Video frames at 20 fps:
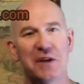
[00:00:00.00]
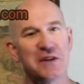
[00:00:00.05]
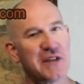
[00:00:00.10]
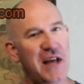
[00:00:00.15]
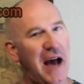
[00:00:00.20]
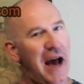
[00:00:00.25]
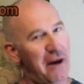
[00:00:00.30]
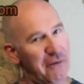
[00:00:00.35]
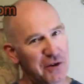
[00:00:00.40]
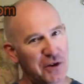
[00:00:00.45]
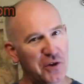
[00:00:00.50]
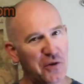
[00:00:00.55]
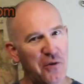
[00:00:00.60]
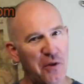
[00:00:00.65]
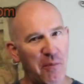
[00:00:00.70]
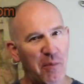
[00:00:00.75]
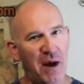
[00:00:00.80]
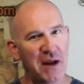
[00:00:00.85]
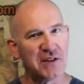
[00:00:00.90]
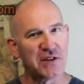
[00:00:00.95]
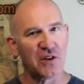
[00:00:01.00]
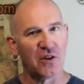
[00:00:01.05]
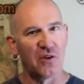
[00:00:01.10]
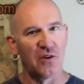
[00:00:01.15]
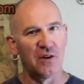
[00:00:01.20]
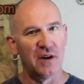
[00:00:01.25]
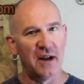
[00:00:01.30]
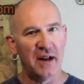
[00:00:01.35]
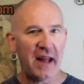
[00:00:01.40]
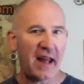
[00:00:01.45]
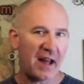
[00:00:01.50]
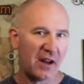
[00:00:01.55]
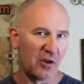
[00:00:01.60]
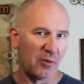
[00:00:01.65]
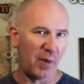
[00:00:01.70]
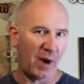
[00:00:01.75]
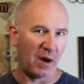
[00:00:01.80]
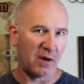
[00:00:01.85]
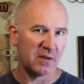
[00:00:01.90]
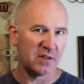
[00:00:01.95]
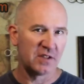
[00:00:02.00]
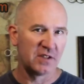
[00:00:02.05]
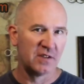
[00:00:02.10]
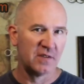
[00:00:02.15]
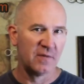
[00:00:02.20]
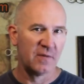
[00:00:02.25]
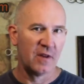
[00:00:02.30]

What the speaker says: does that have to do with the bicycle and handlebars?